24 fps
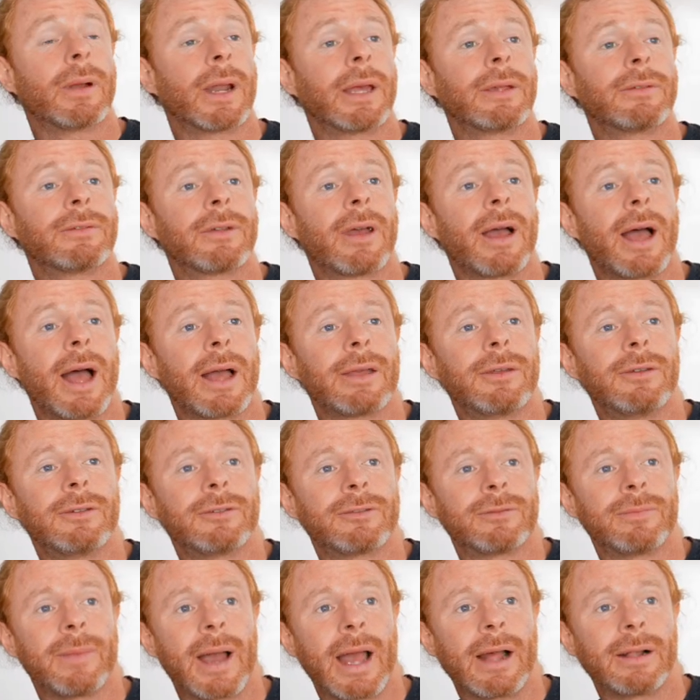When I saw how you
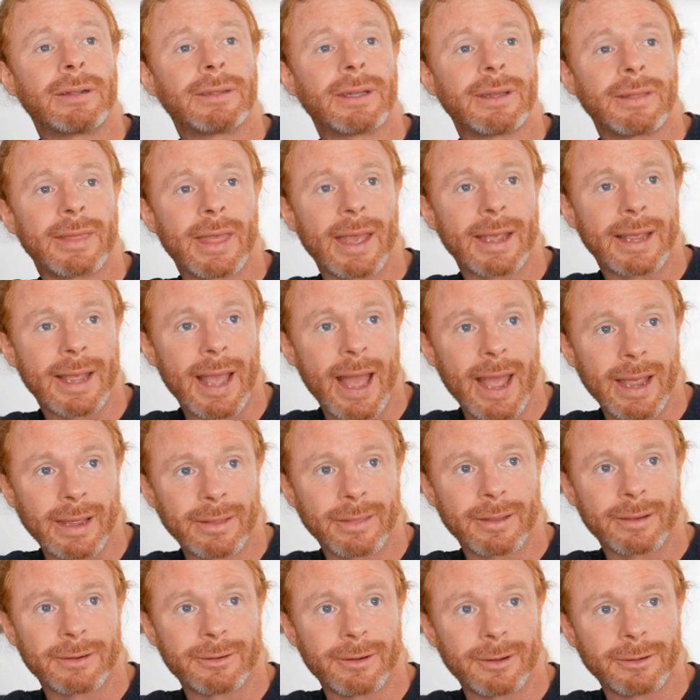smiled at that guy
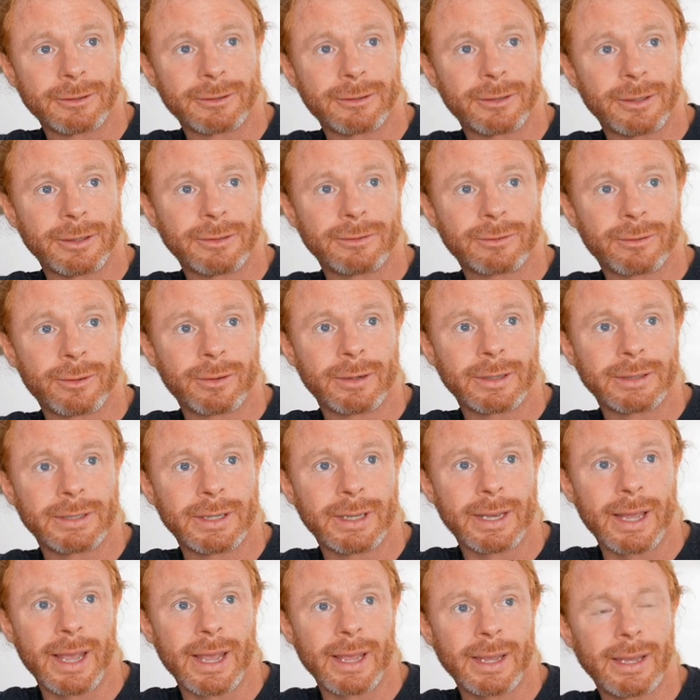in the grocery store
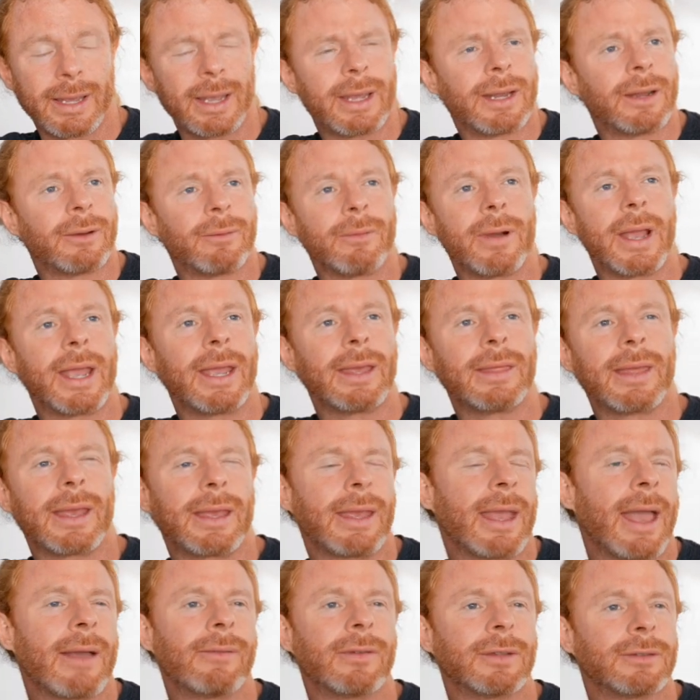today in a way that
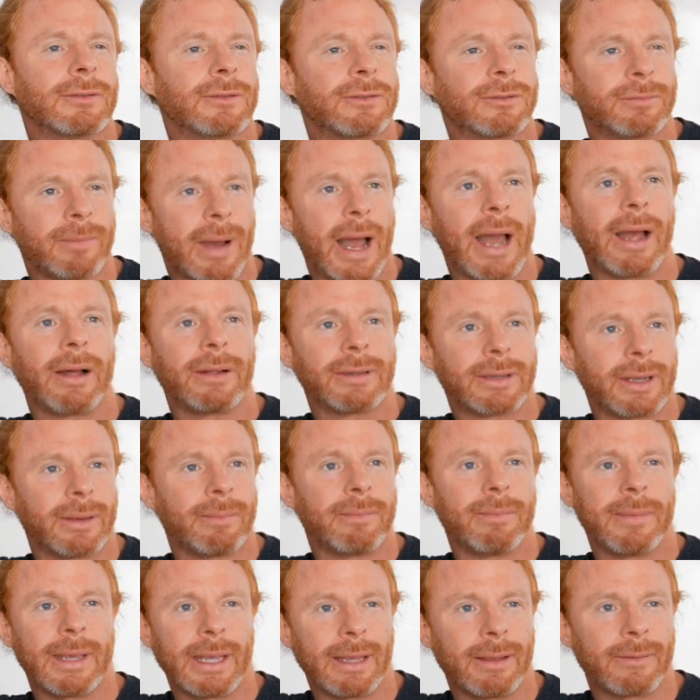you haven't smiled at
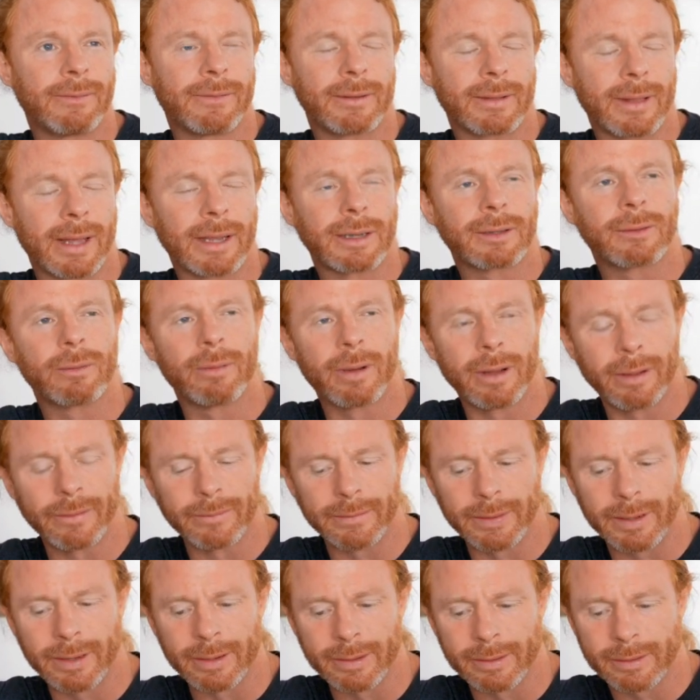me for like
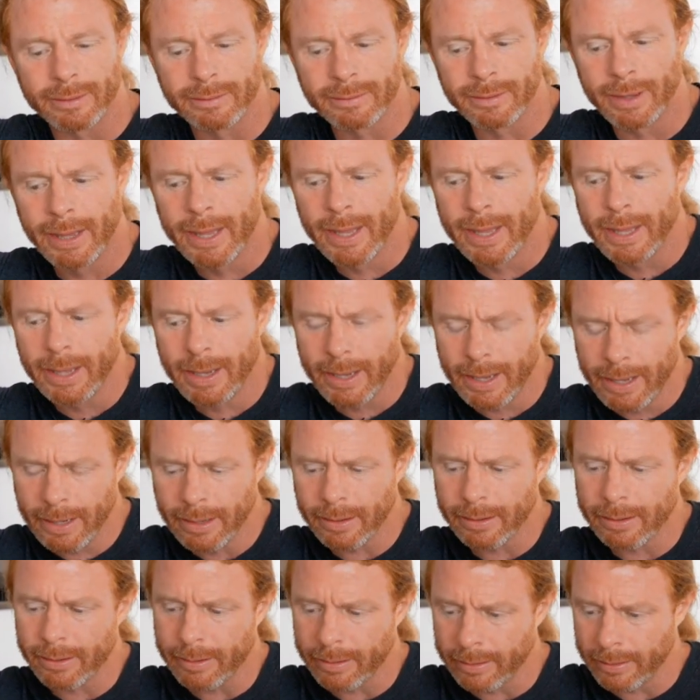12 years, it
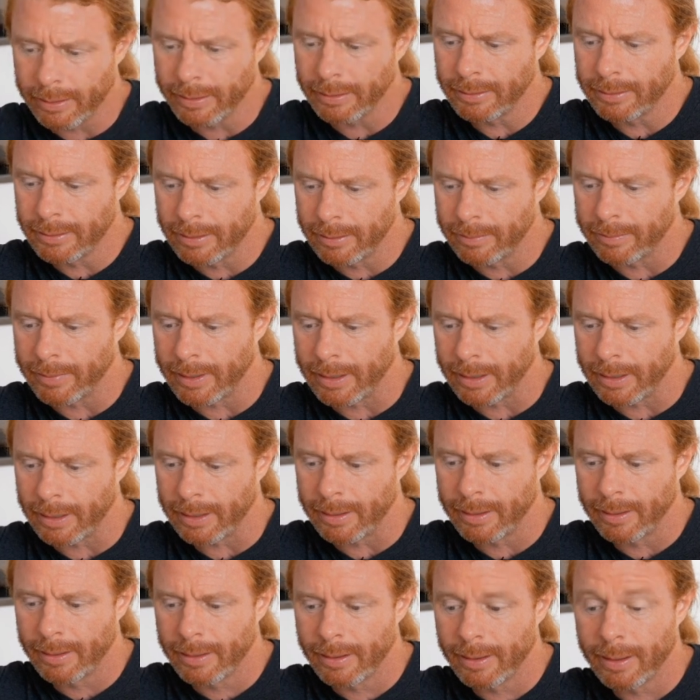occurred to
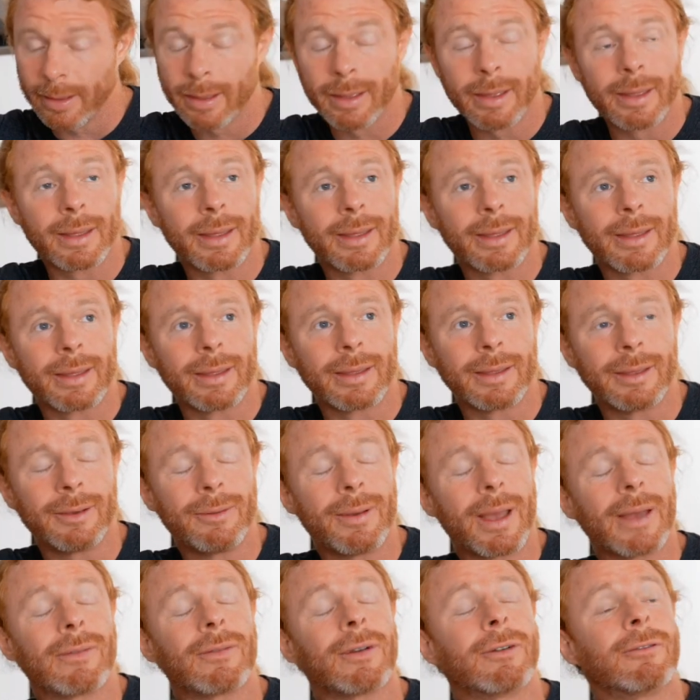me
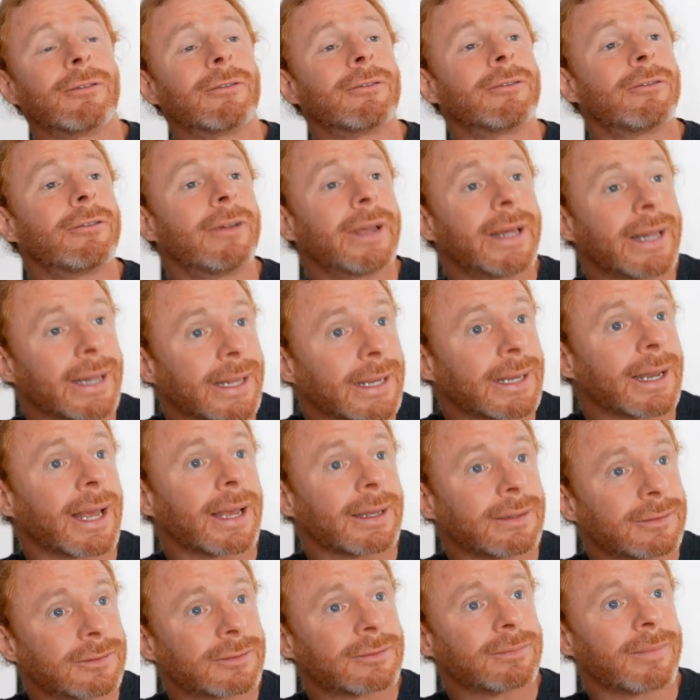you have a really
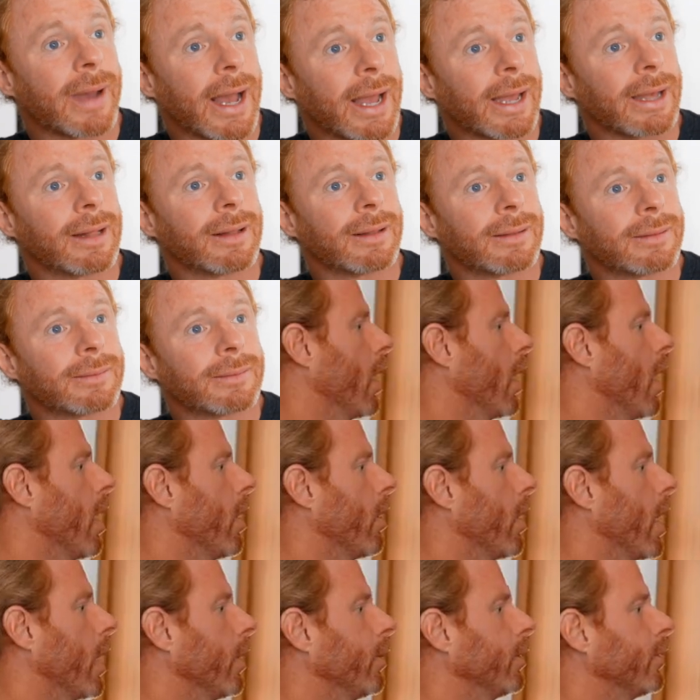nice smile.
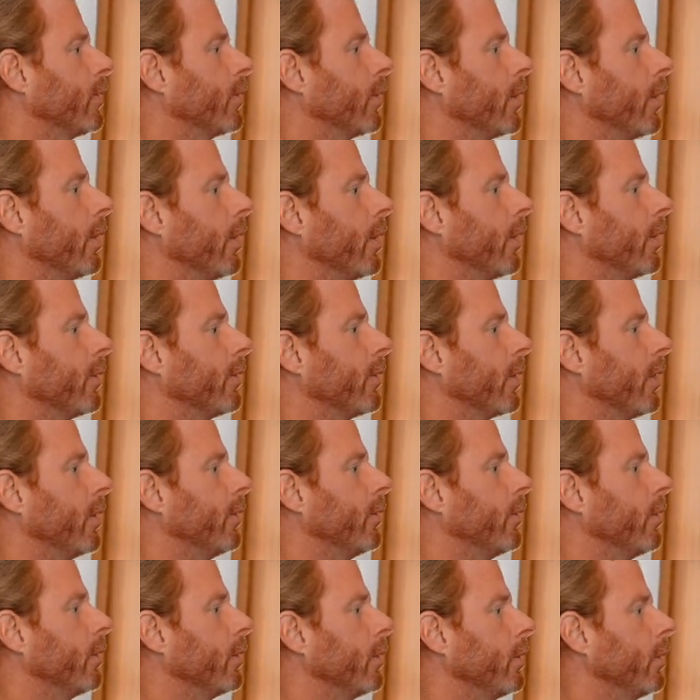Oh, I was curious,
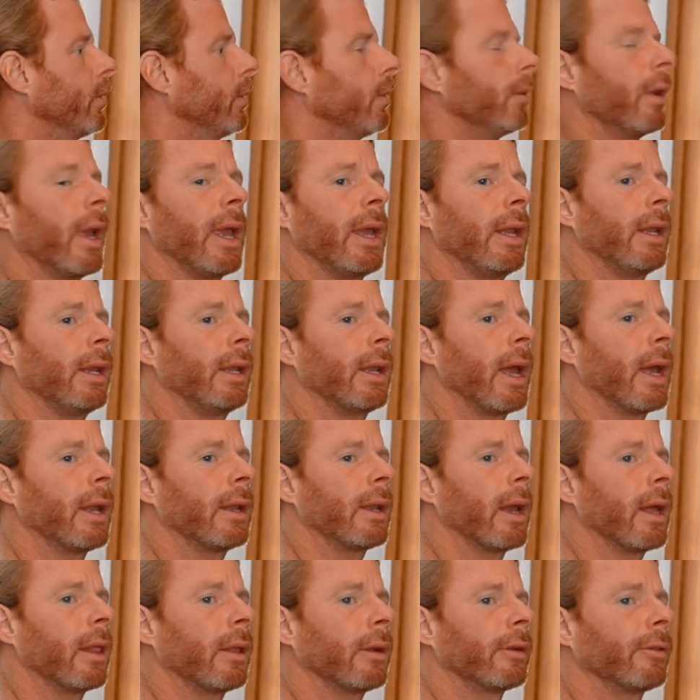is your new $89
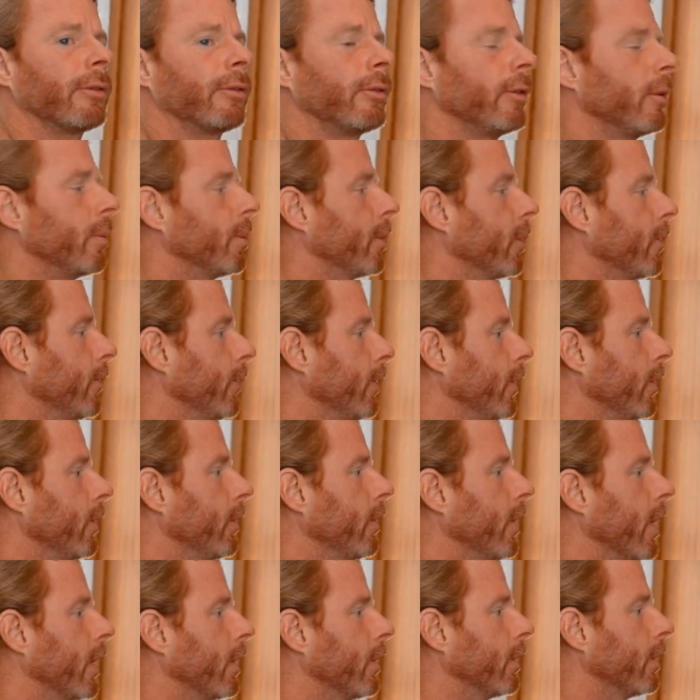
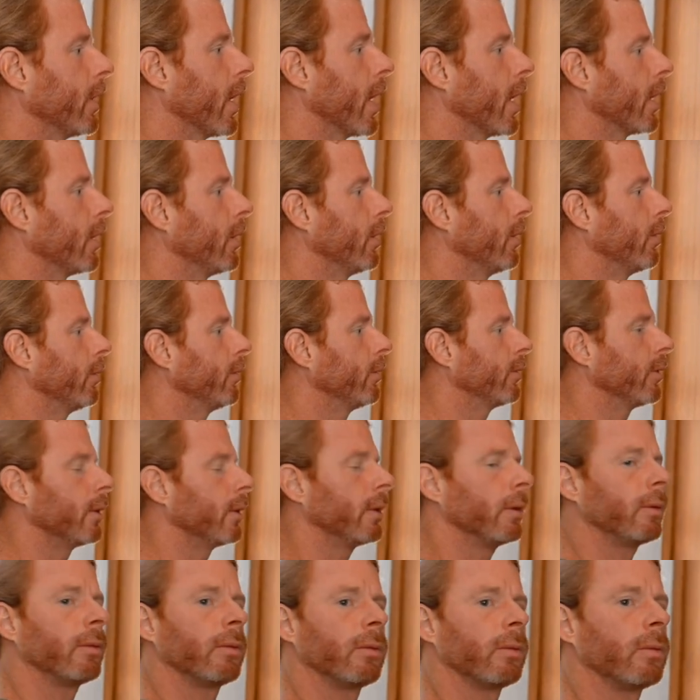superfood that you're not
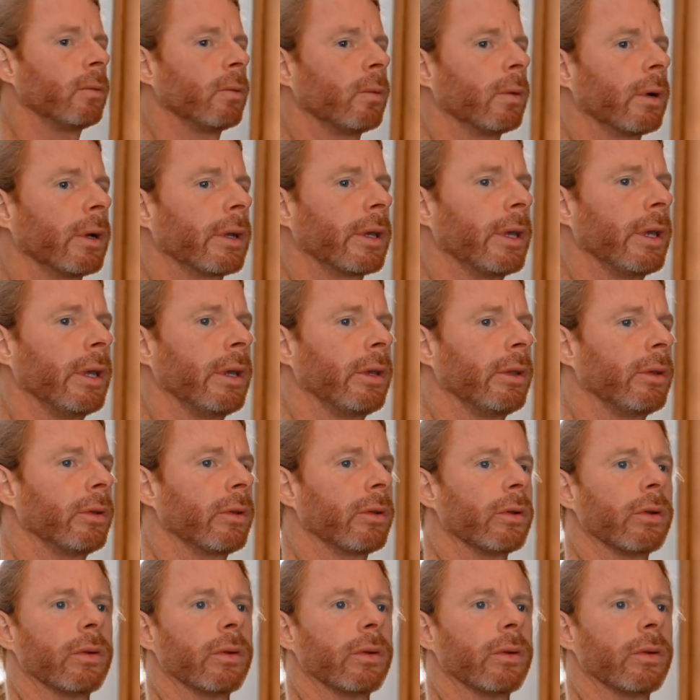using working,